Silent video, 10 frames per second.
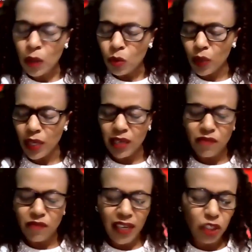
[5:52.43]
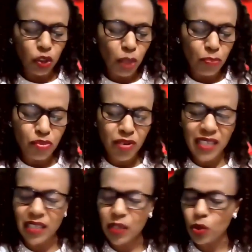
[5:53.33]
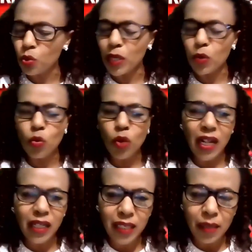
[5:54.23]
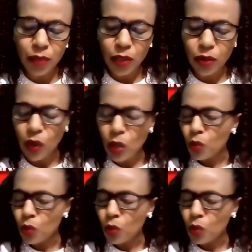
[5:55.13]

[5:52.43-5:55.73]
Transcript: We invite your presence. We welcome you.